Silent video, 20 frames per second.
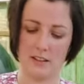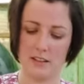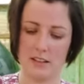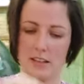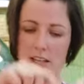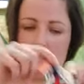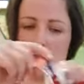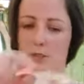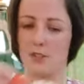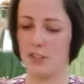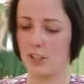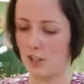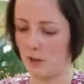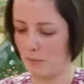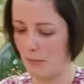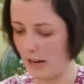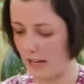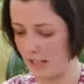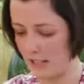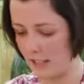Okay, just going to
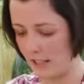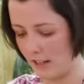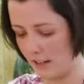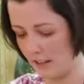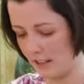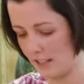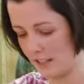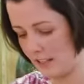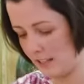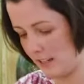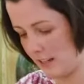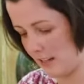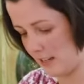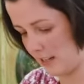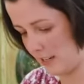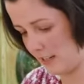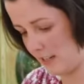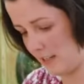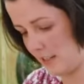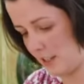baste the other side
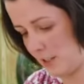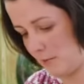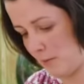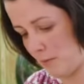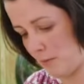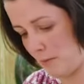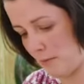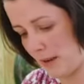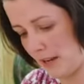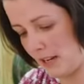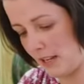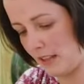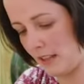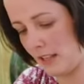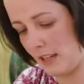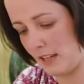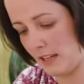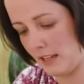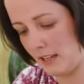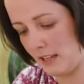in, just pop a pin in
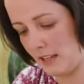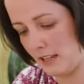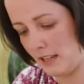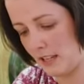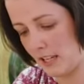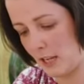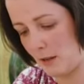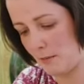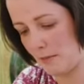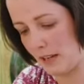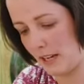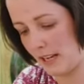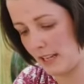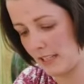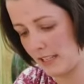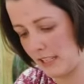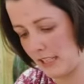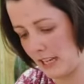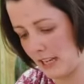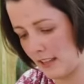there, keep my
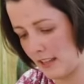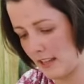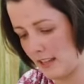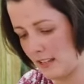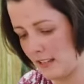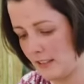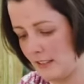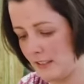layers together.